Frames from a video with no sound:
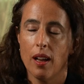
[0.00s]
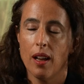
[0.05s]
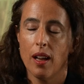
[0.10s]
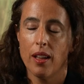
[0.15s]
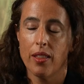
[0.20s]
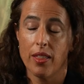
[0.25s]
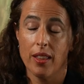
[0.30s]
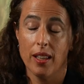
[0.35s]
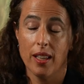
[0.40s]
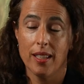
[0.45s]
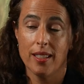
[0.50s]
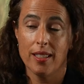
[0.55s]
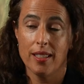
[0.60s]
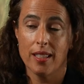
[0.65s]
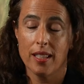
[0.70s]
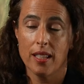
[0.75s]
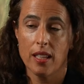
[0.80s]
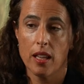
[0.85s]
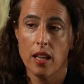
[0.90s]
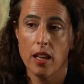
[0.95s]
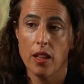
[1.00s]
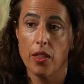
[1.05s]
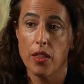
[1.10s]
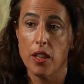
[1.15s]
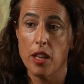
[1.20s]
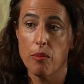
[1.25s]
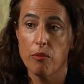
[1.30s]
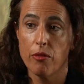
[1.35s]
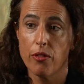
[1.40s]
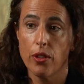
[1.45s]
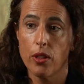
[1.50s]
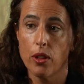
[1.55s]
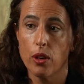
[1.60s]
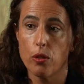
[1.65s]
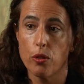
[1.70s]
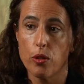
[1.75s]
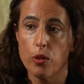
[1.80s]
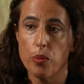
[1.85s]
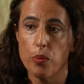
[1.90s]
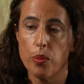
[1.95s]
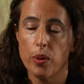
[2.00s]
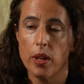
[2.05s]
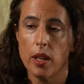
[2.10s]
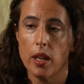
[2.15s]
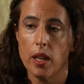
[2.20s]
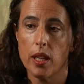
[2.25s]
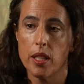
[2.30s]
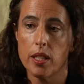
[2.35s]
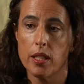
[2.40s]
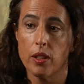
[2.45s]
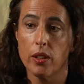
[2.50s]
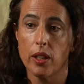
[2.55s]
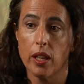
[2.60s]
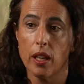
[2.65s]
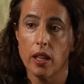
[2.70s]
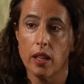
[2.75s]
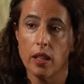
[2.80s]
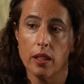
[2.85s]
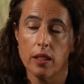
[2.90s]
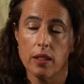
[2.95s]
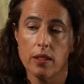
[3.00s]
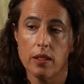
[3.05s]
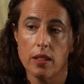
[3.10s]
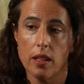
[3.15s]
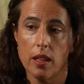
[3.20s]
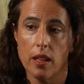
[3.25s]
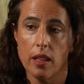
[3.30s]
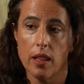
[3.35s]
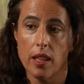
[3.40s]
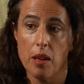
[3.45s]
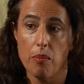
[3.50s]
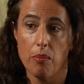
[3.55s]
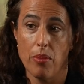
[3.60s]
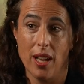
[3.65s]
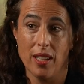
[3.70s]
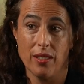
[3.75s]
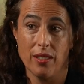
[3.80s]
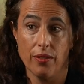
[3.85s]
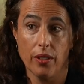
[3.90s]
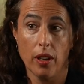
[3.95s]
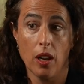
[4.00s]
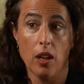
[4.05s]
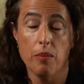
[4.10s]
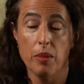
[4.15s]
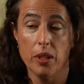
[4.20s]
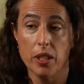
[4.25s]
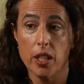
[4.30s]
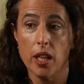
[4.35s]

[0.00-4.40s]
A third uh, theme for the group is looking at uh, the impact of climate